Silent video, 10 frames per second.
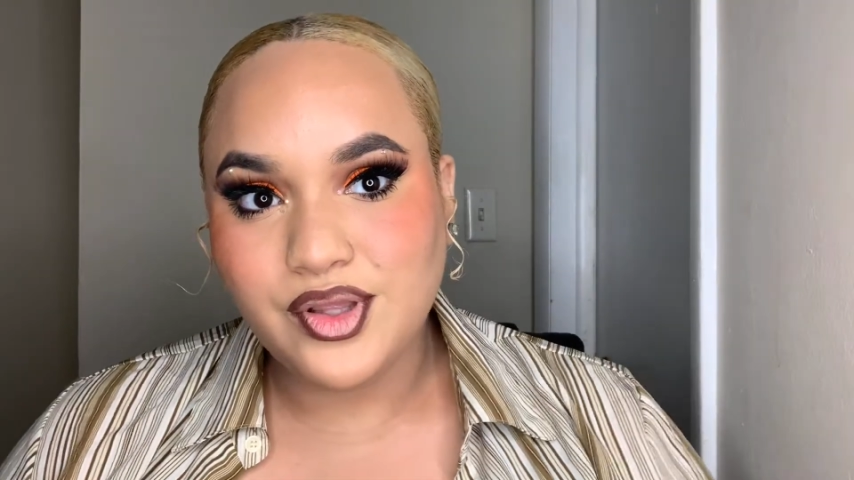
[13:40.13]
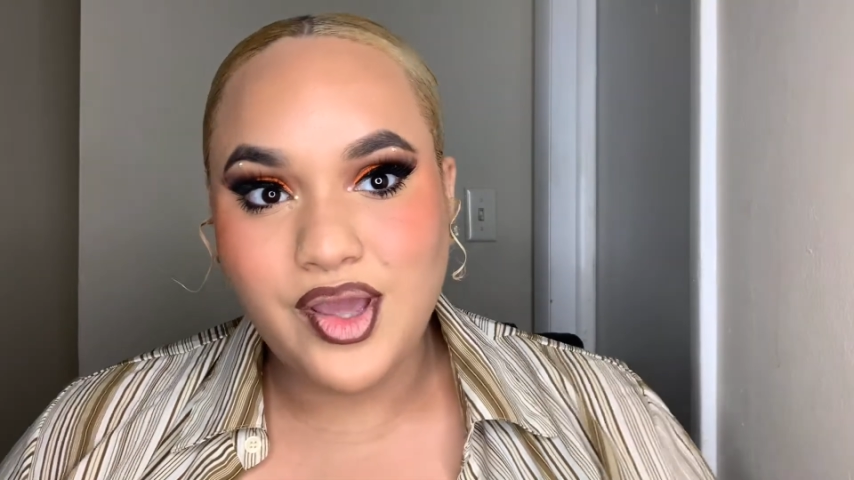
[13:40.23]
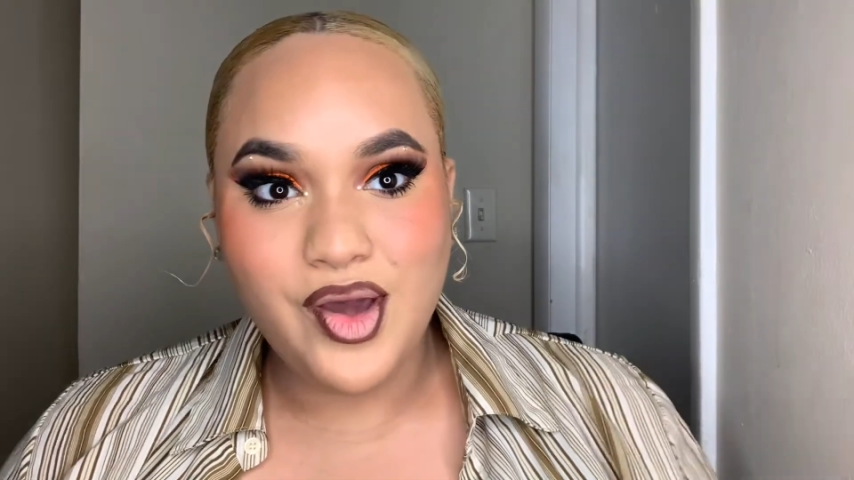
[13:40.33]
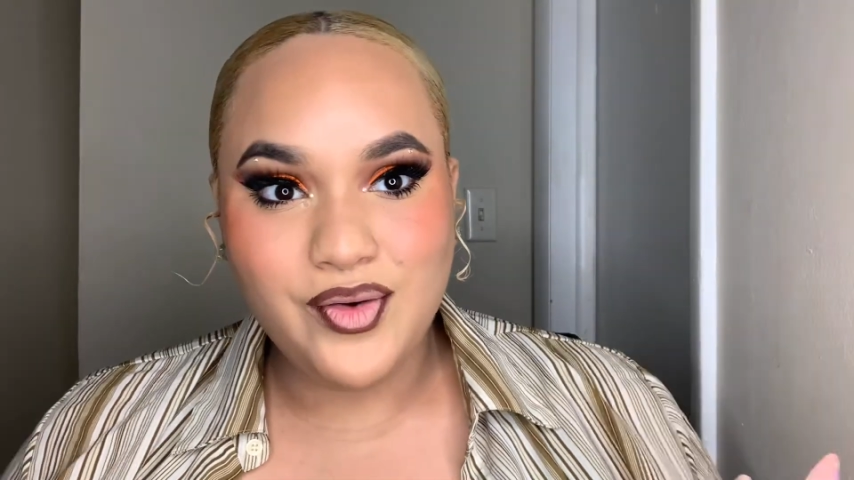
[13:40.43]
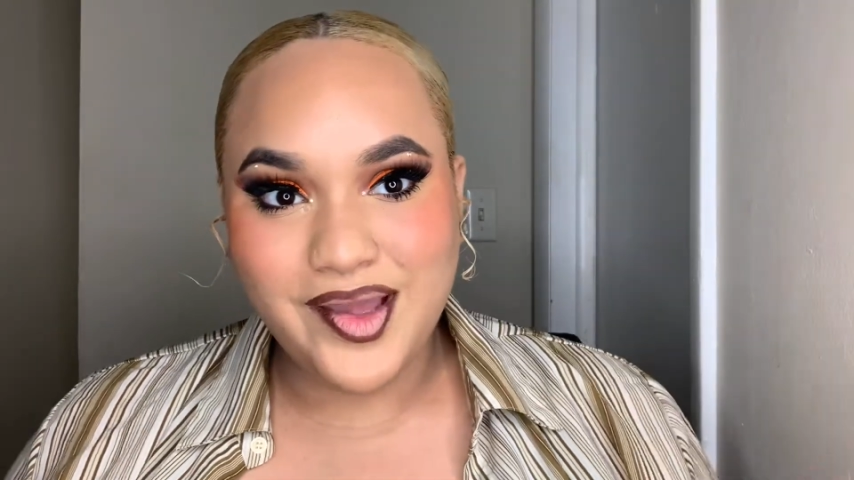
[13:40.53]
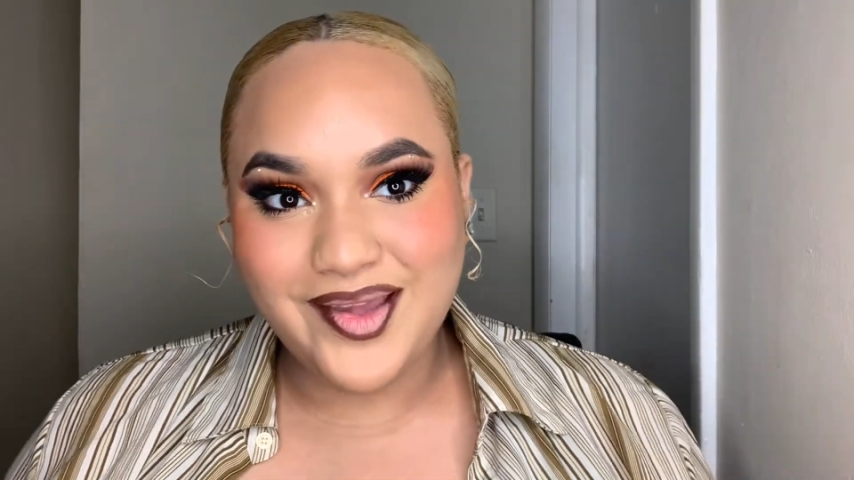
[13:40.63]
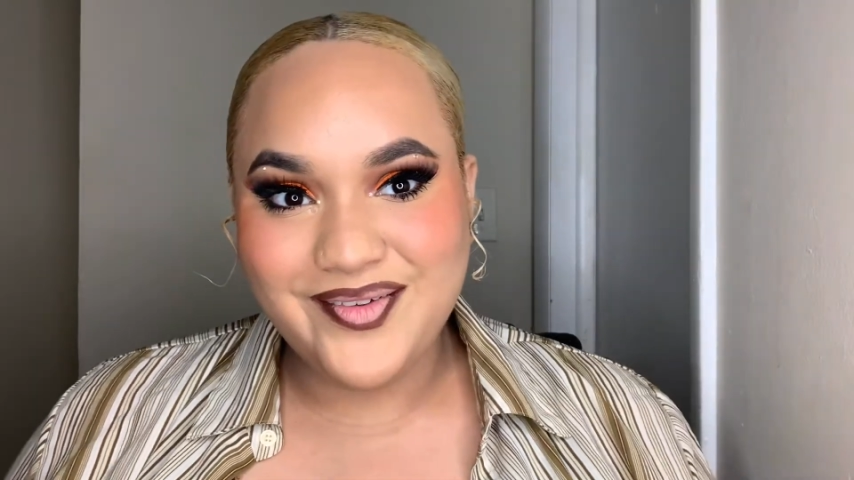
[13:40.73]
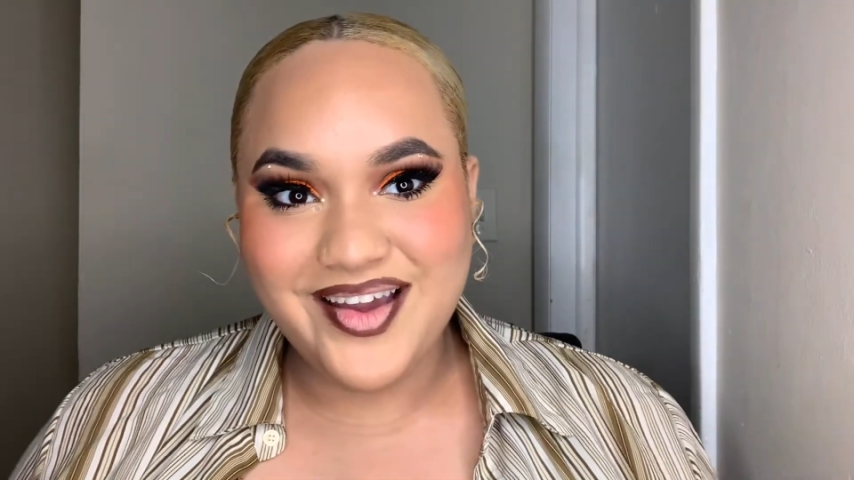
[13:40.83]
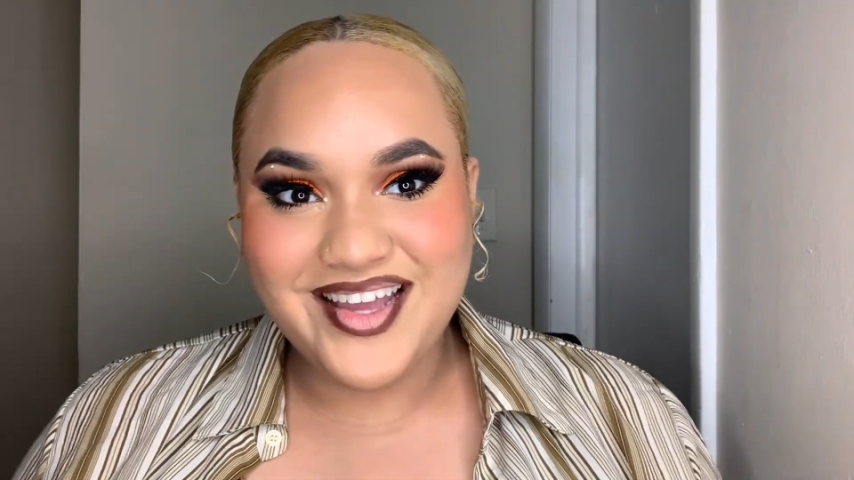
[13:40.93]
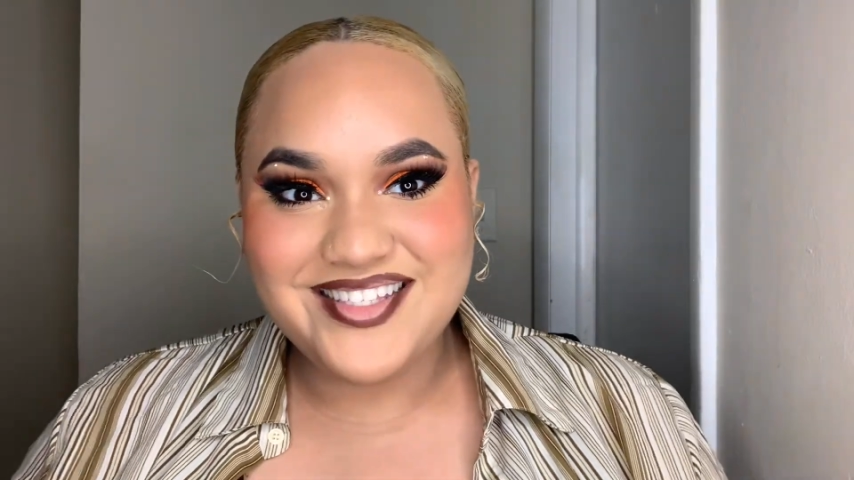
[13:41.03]
Okay, you
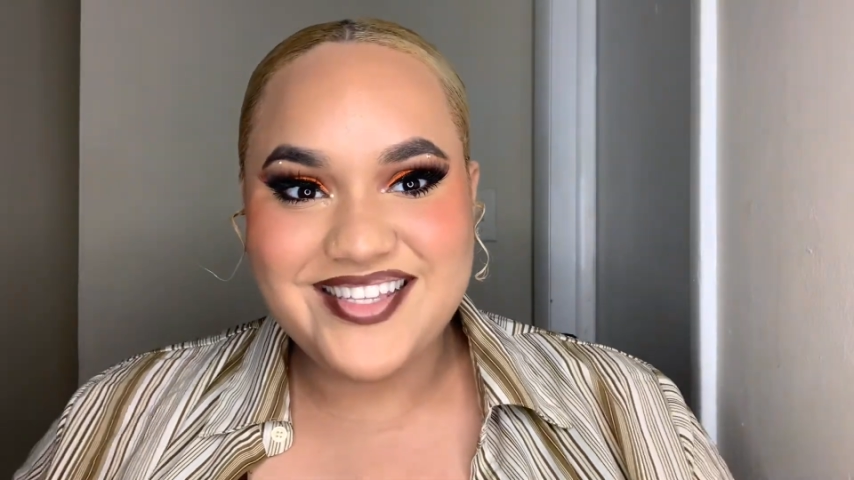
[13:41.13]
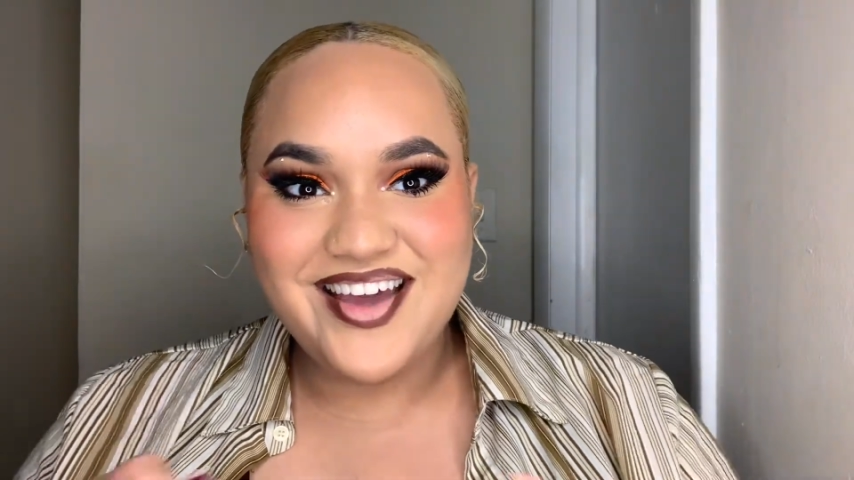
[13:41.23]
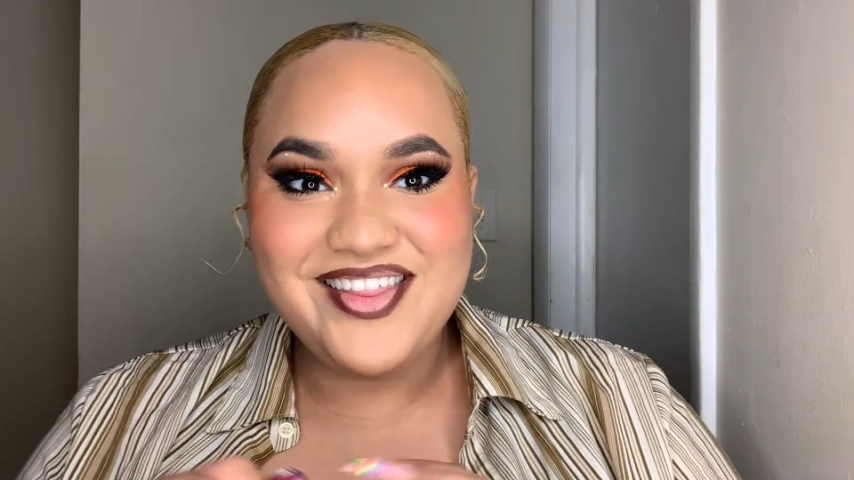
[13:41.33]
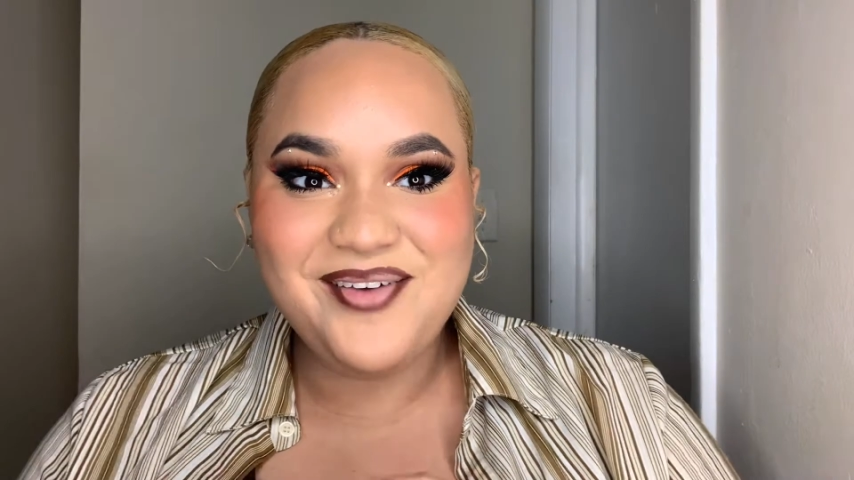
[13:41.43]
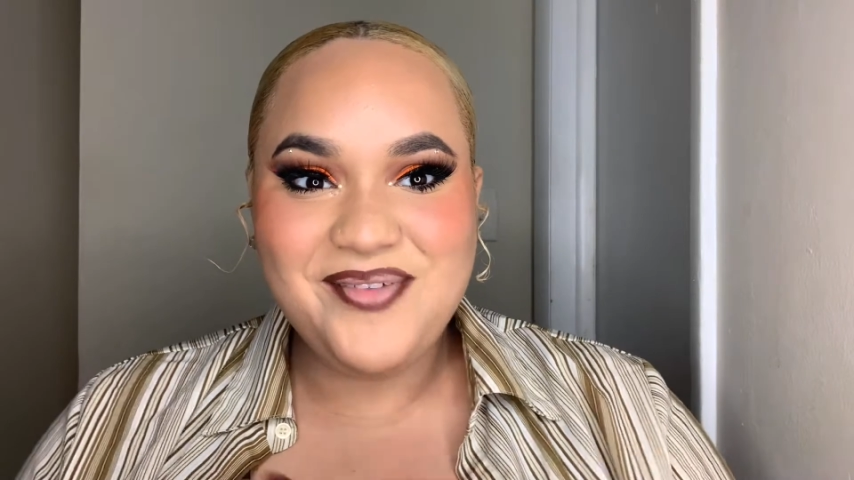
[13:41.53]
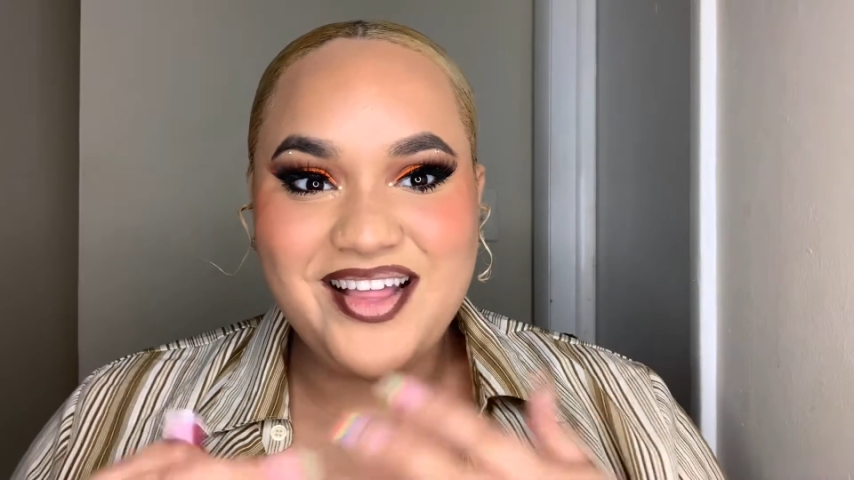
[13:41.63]
guys, now that my